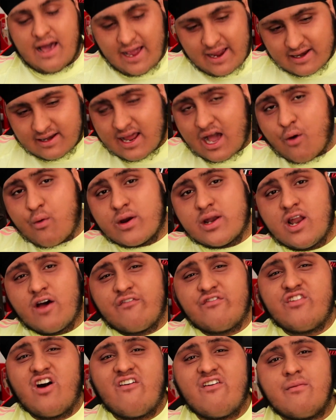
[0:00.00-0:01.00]
and I would
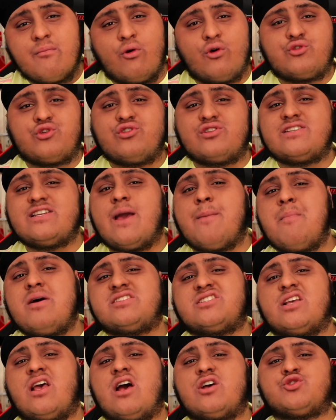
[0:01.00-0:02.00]
love nothing more to see a
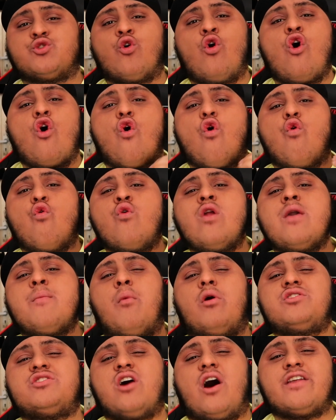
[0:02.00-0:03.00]
Mesut Ozil
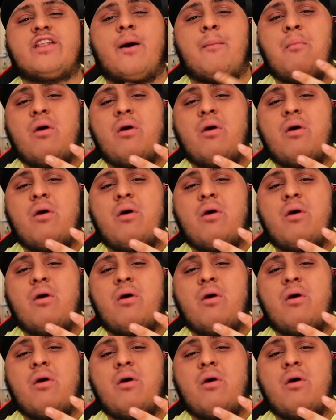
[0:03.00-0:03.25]
remontada